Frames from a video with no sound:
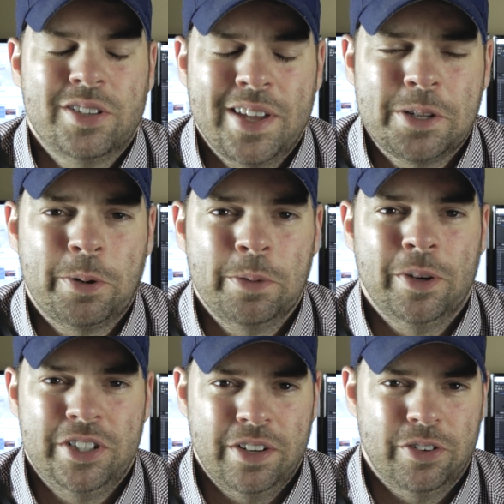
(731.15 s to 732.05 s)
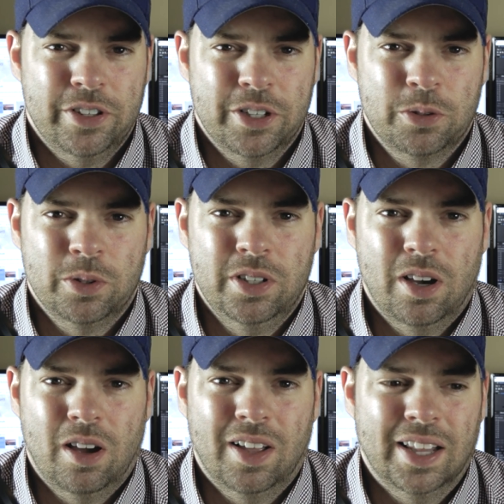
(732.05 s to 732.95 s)
So that's pretty much it for this one,
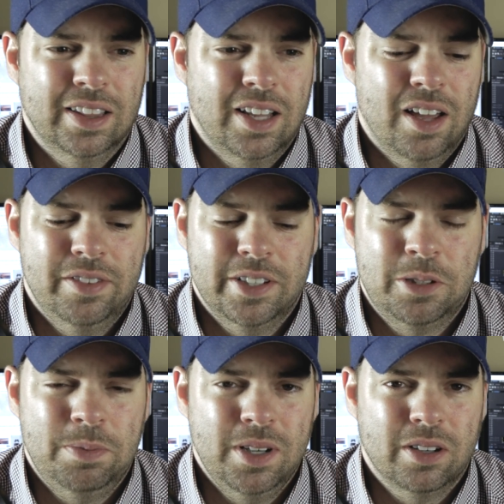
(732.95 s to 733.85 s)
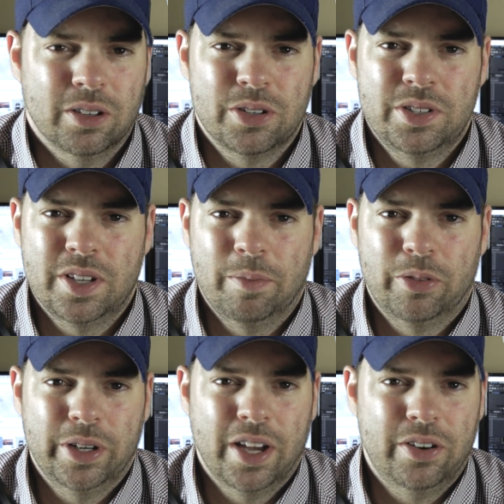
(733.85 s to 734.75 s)
y'all. I love this speaker, sub
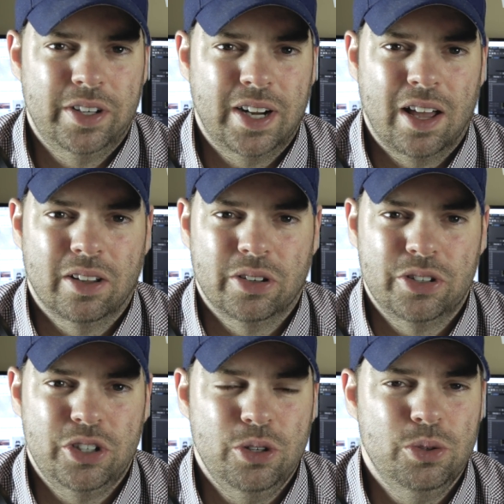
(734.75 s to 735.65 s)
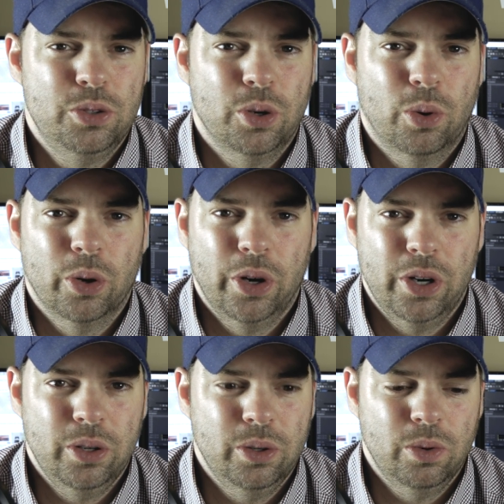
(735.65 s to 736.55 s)
$300, used or
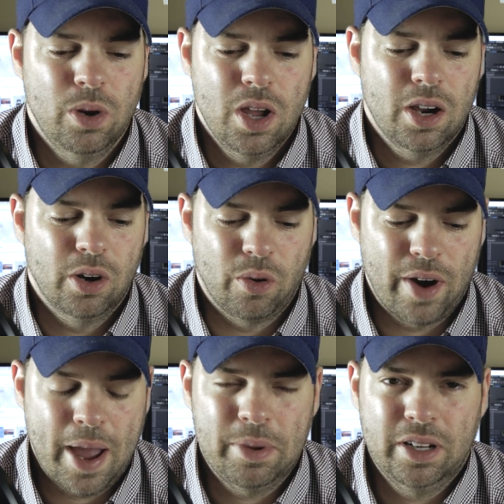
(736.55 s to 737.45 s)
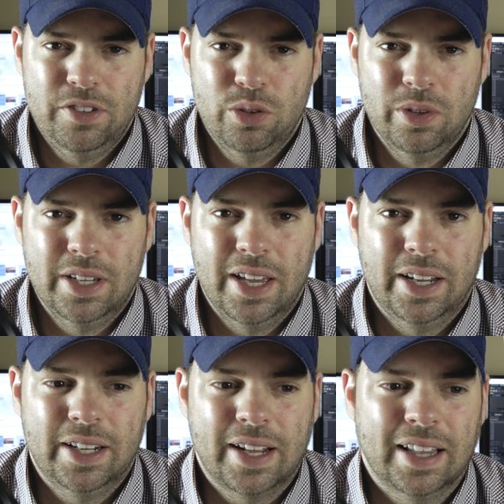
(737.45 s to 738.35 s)
new. Grab it if you can get
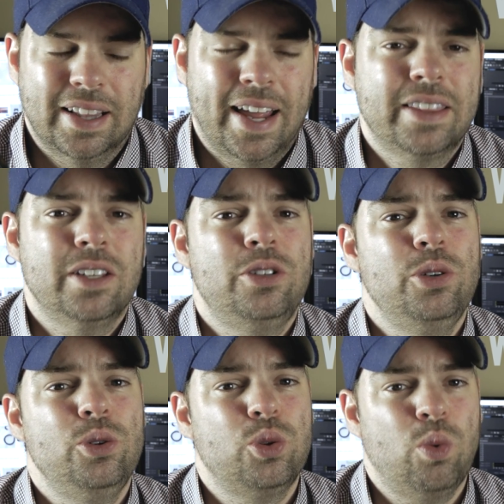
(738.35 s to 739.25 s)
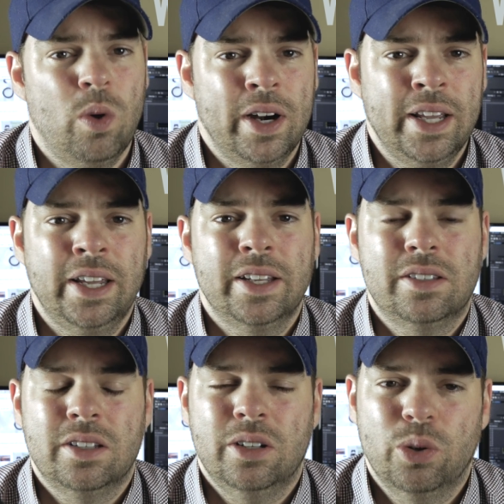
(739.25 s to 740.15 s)
it. I like the 220.
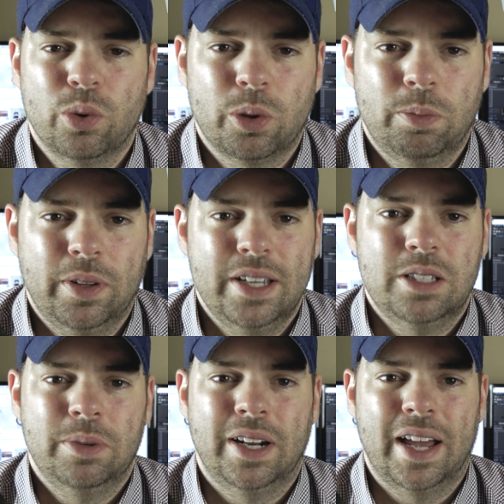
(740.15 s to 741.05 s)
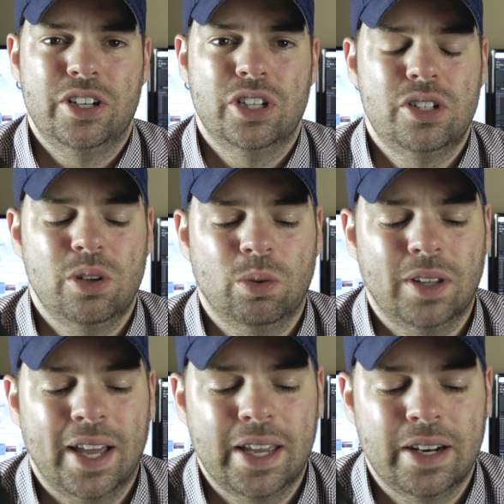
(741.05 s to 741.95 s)
It's the newer replacement. I just don't
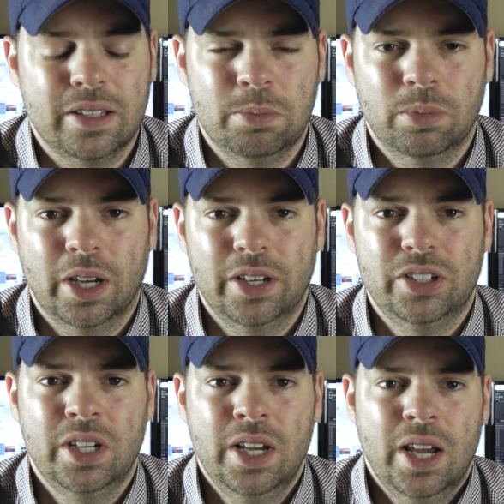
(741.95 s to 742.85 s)
like it as much.